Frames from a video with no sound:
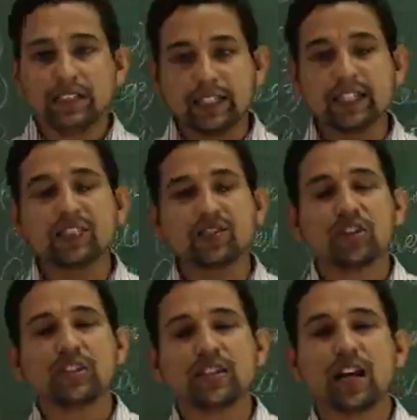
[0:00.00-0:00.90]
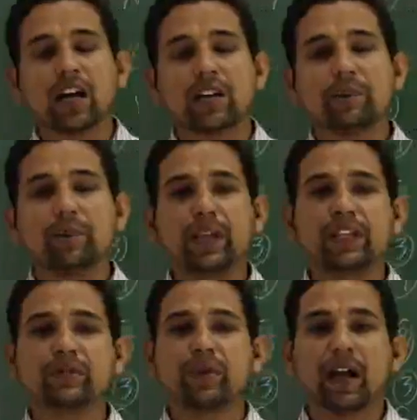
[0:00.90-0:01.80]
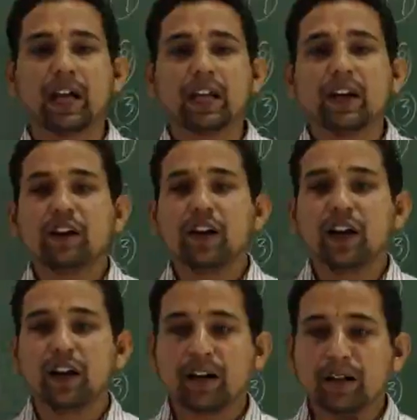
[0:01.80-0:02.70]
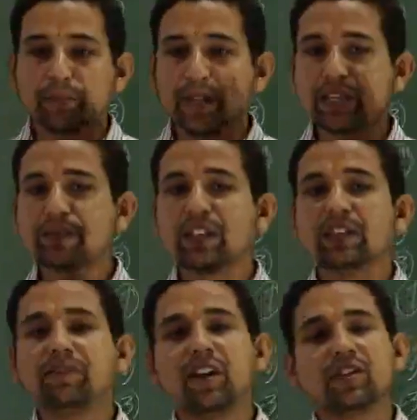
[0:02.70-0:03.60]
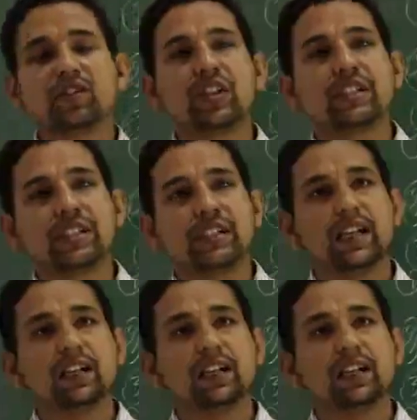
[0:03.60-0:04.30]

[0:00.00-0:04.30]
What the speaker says: These genes are replaced by the functional gene,